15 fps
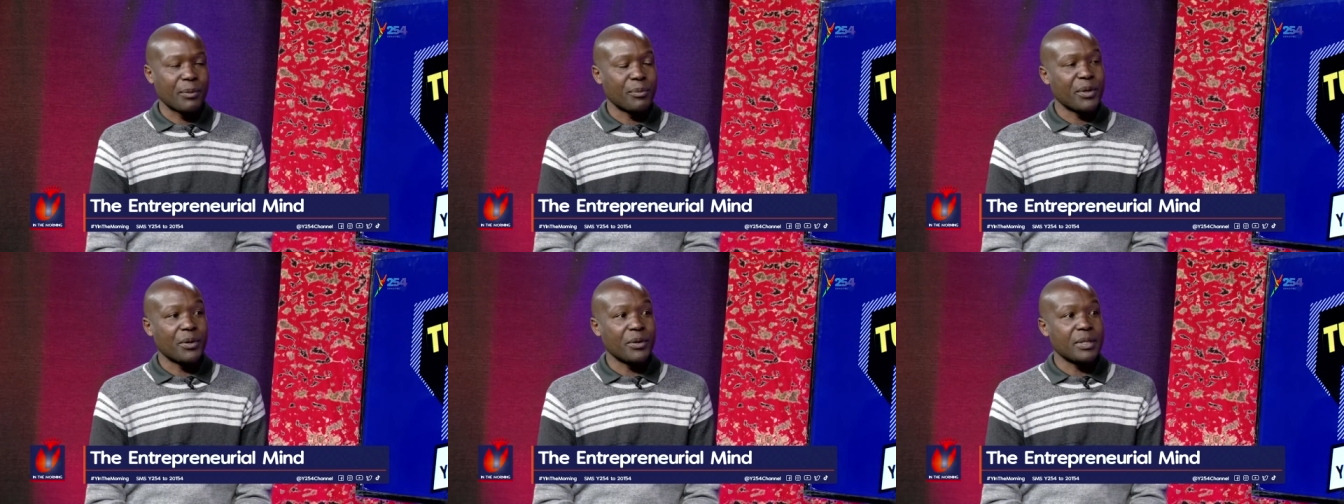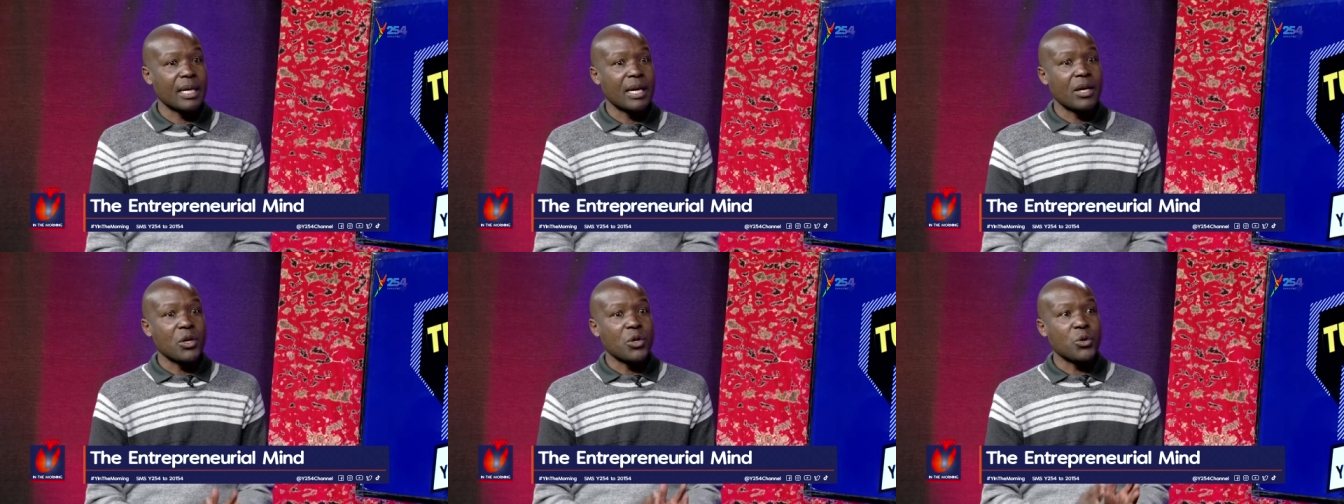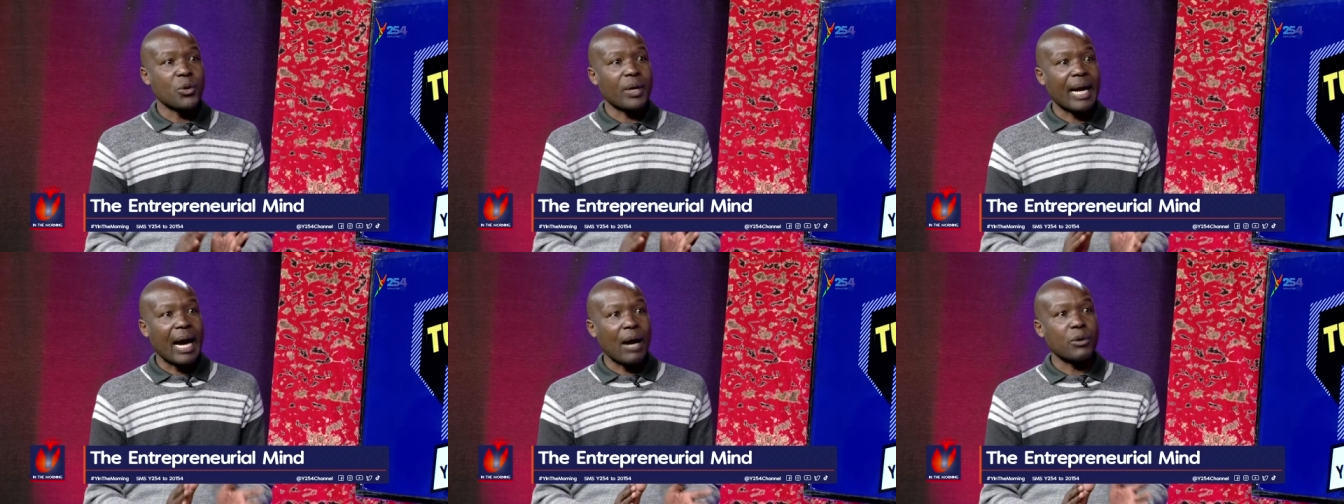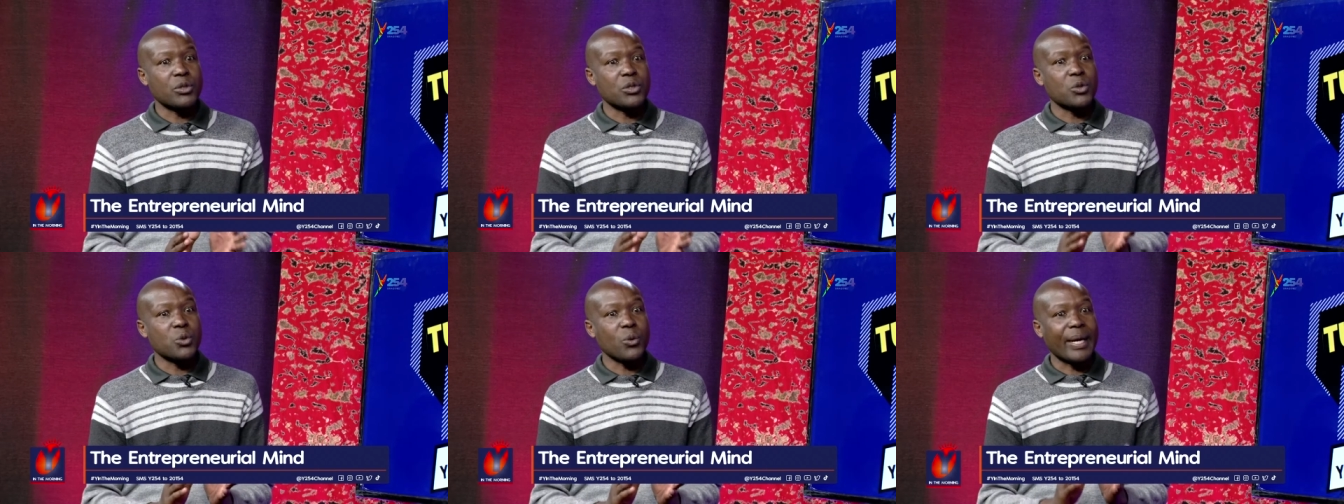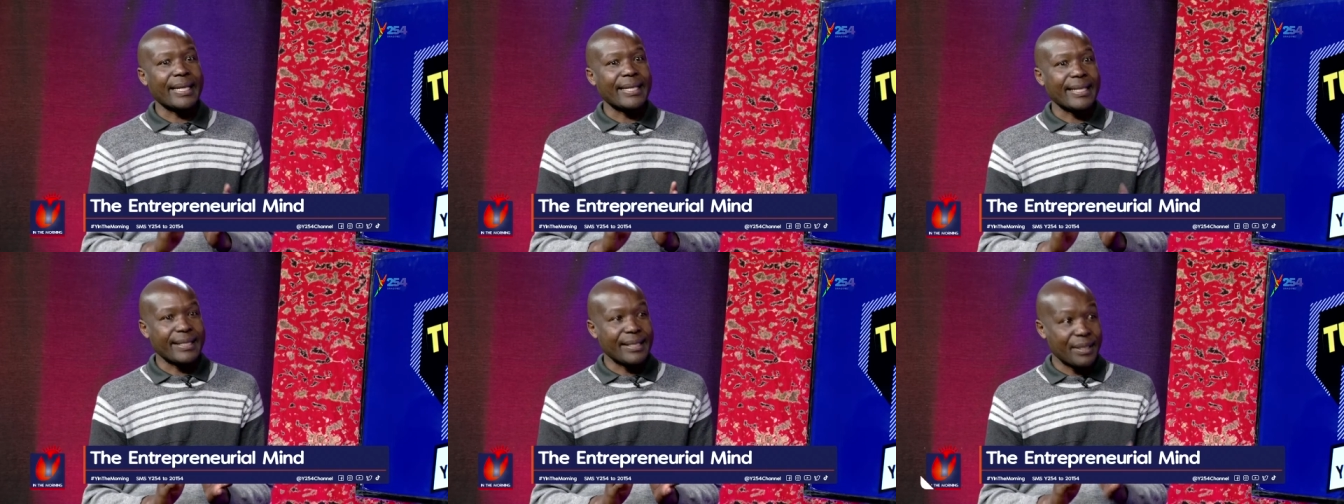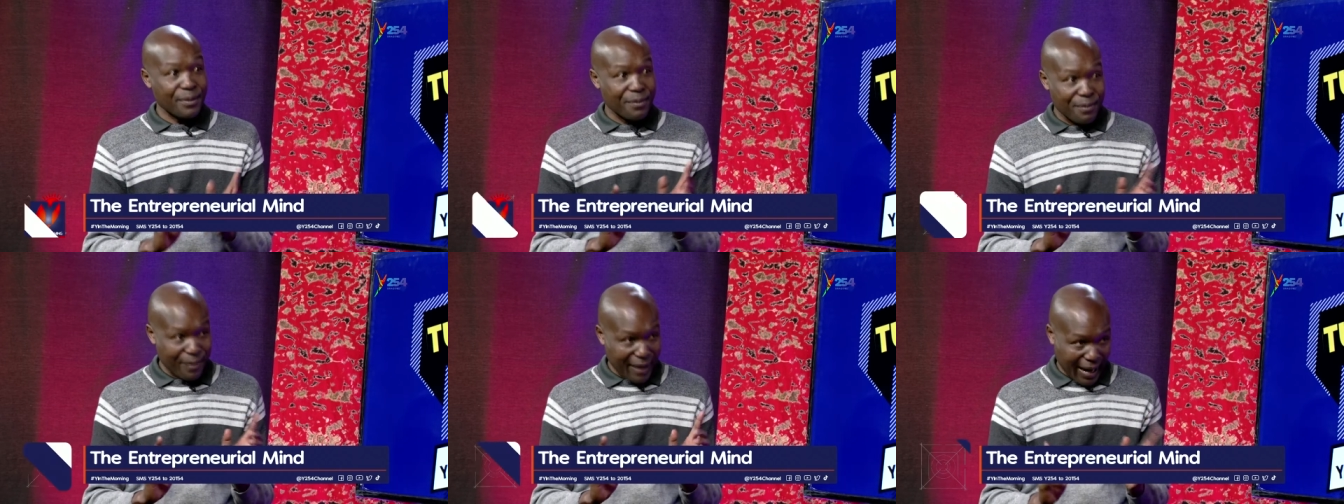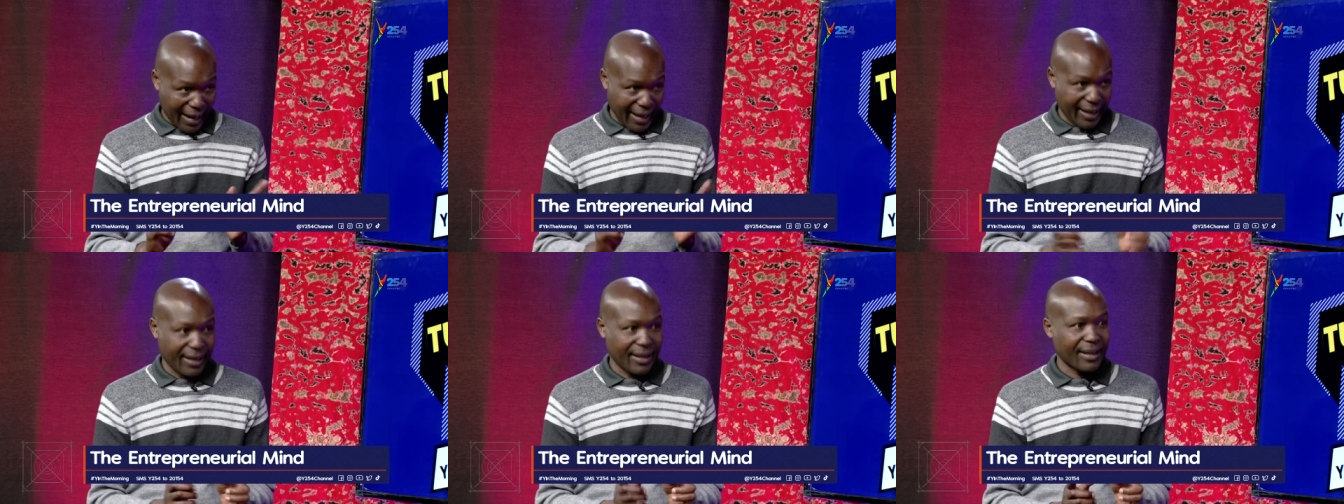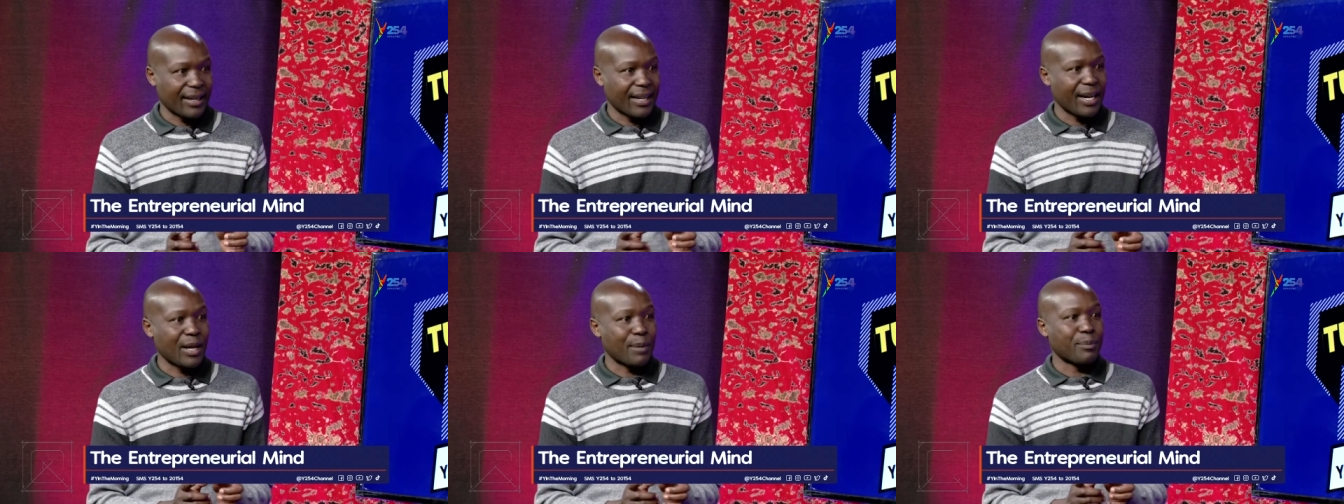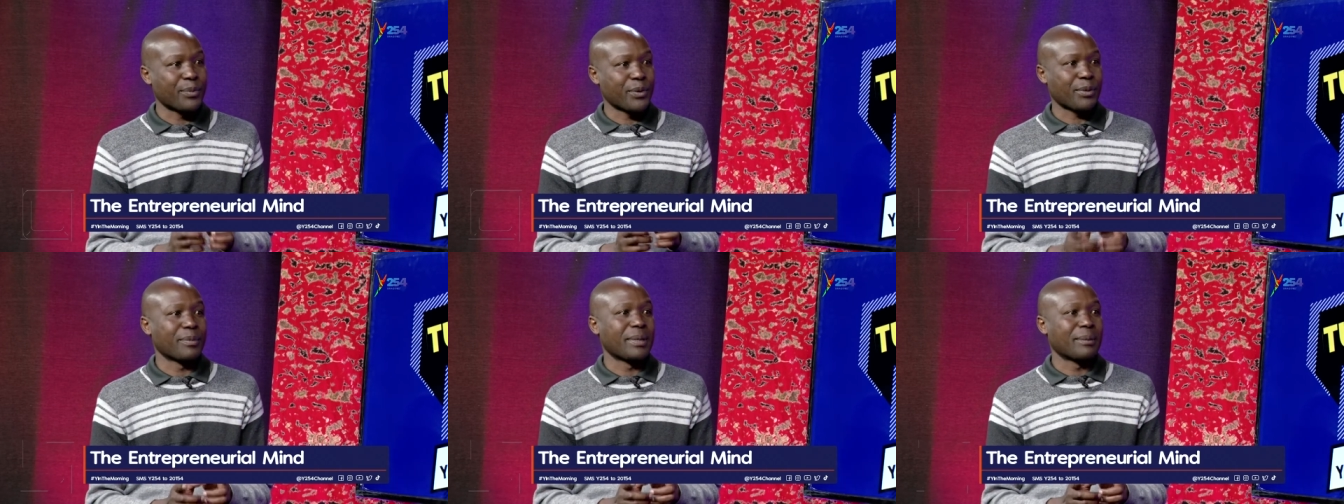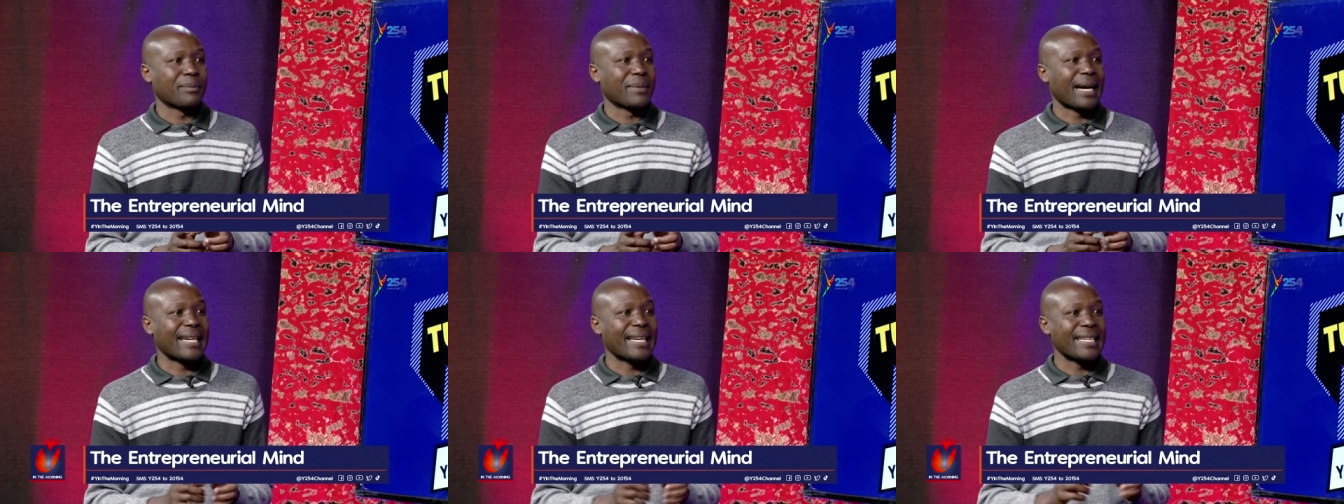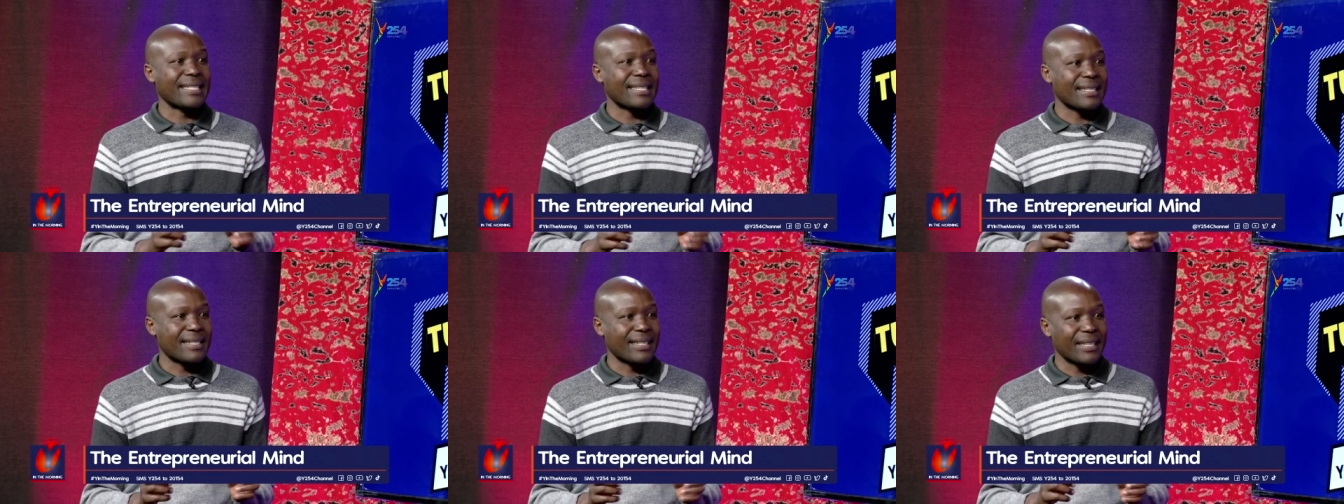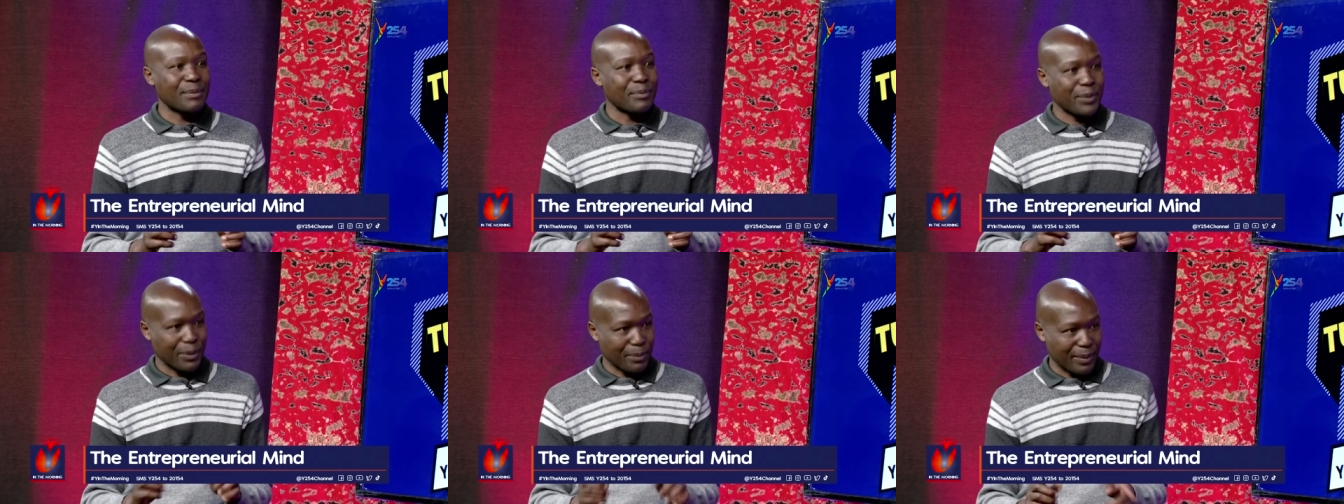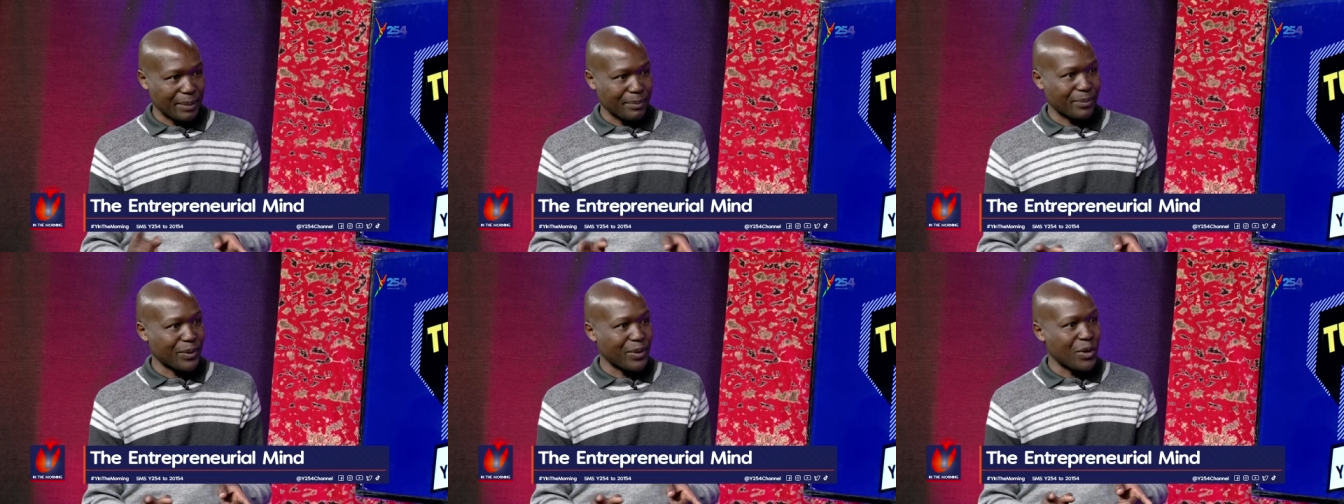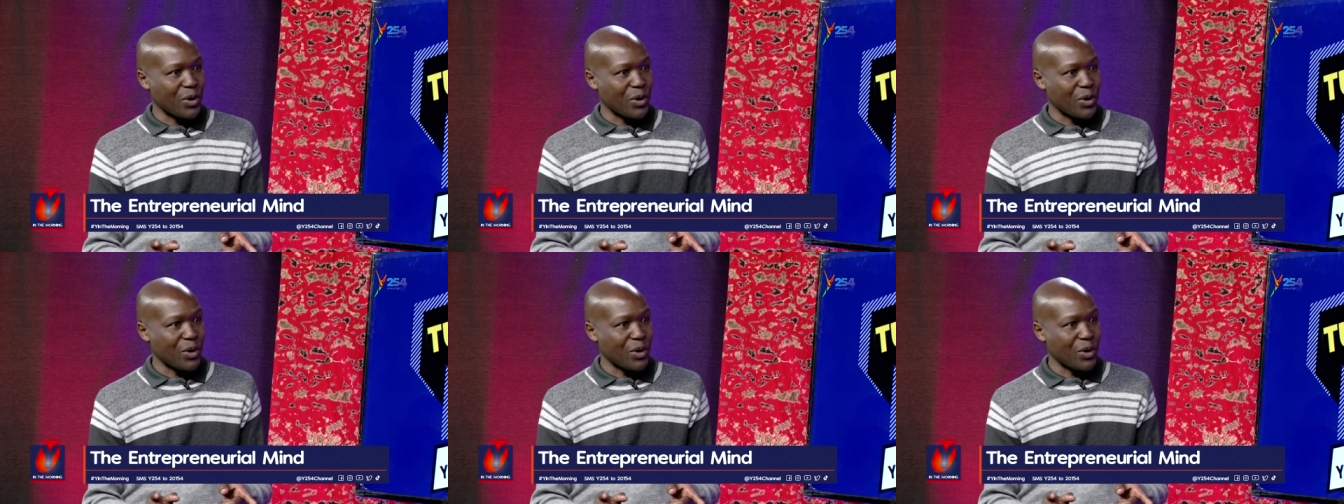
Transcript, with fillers: because you are out to identify a problem, an existing problem.